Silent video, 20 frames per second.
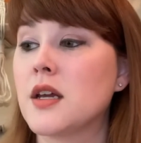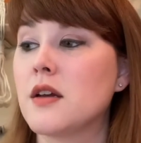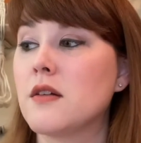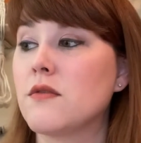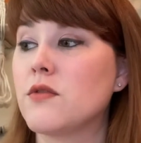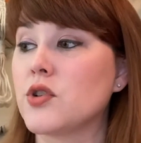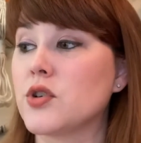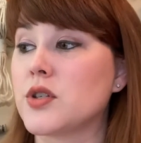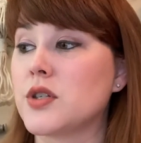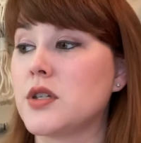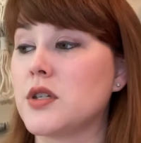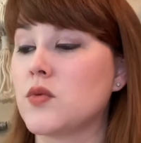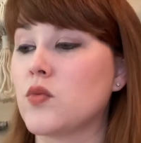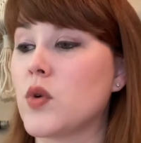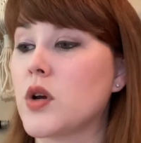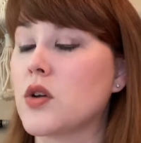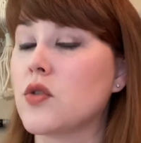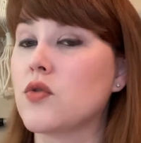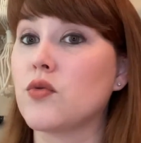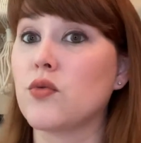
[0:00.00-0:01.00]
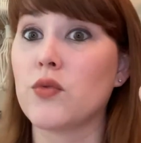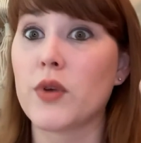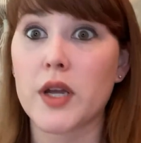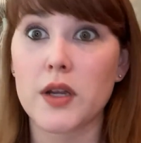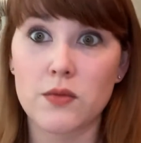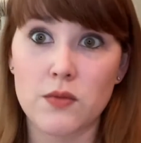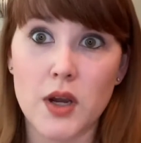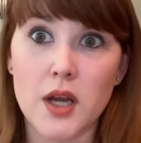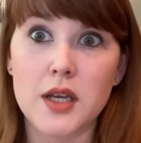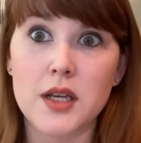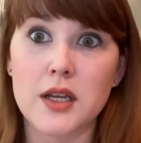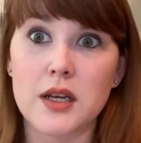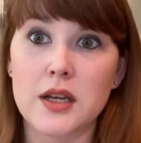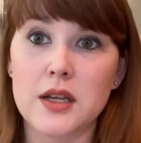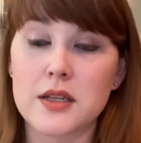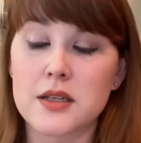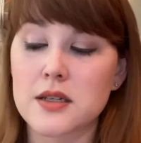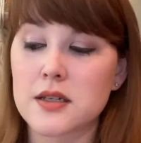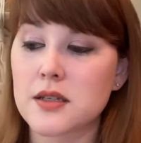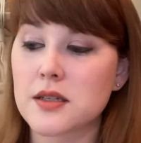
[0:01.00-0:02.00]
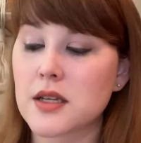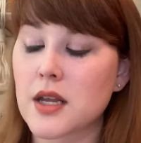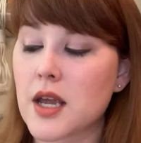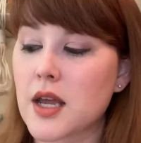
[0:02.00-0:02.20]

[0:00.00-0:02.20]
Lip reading: versus what great writing is,